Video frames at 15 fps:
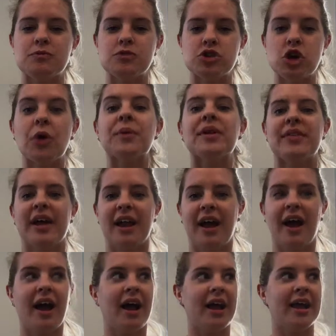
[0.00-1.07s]
showing that
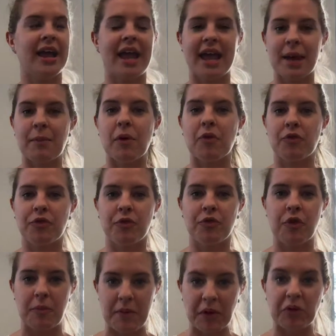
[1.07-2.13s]
I am
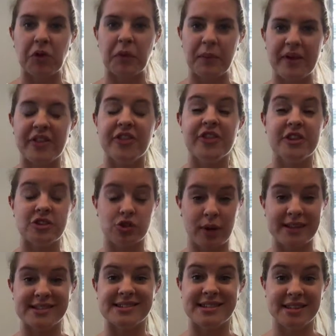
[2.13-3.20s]
familiar with the
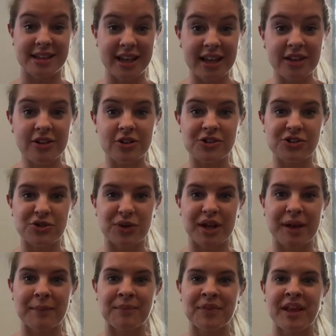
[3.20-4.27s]
trends in the
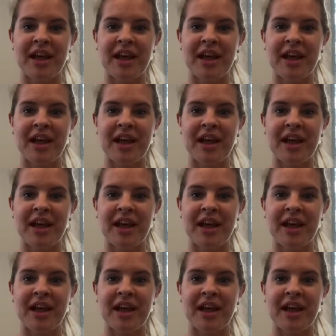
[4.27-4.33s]
industry,